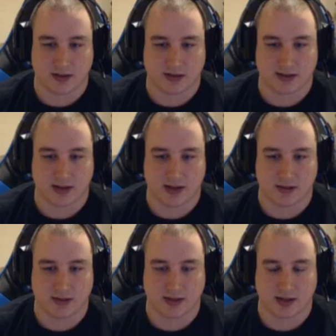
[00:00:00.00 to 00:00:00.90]
slow,
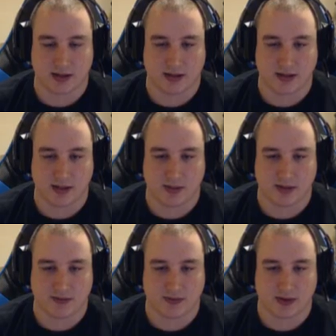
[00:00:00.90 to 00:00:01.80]
it's like a
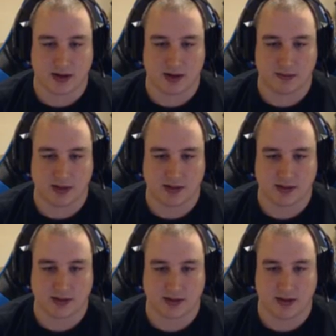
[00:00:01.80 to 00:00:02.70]
debuff for your
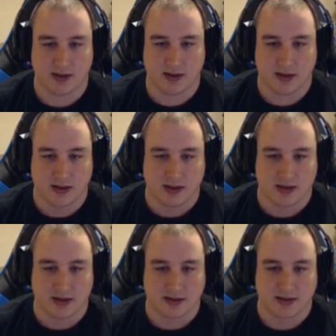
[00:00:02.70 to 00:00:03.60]
enemies,
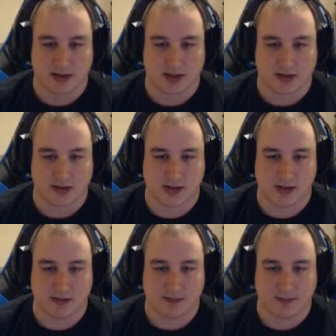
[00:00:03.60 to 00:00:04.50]
is
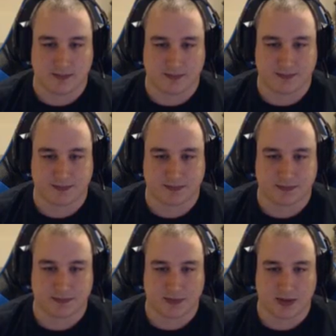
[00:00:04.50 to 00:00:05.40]
13.
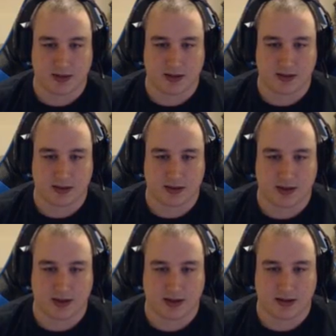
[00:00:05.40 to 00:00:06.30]
And
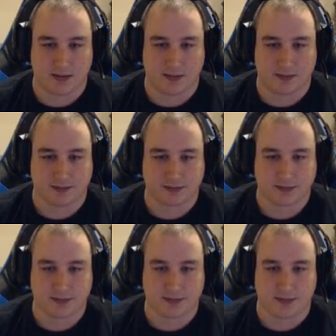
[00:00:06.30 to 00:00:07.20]
then,
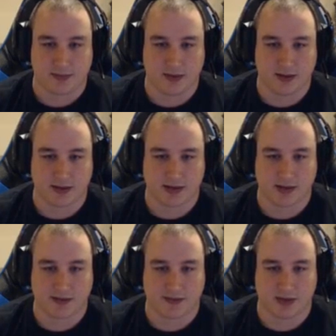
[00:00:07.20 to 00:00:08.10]
let's
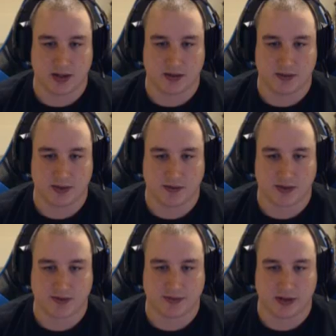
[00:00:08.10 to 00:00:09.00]
see, Flow, your
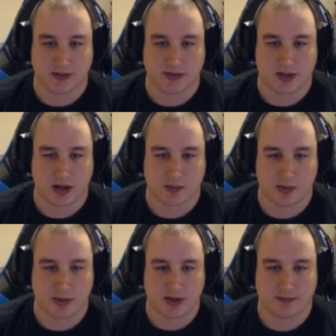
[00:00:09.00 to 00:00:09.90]
first Flow is Aqua
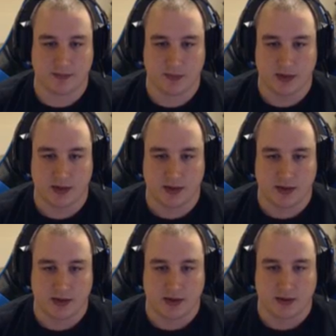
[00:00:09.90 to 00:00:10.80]
Bomb.
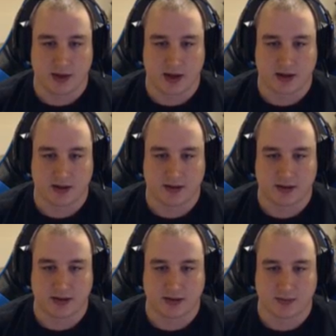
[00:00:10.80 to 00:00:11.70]
Okay, and then
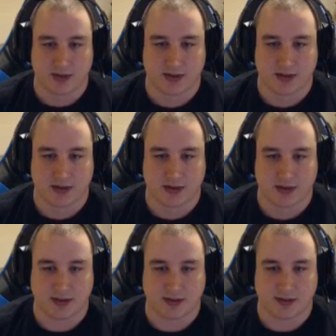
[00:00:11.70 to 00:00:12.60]
these are +0
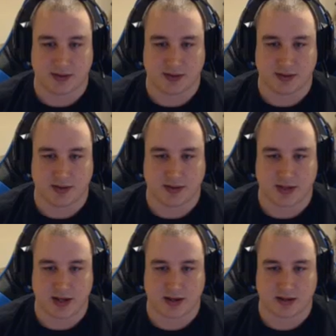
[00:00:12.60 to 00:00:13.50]
too, so
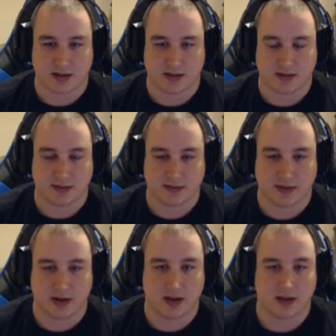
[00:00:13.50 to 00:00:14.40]
attack and
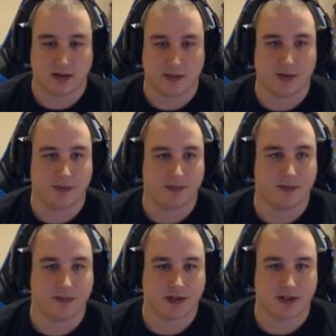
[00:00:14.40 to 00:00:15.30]
calling them out.
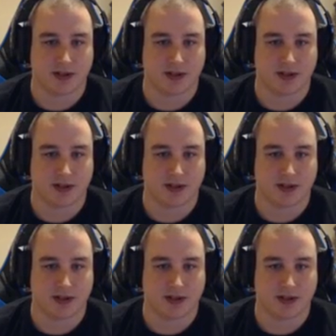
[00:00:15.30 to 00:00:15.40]
So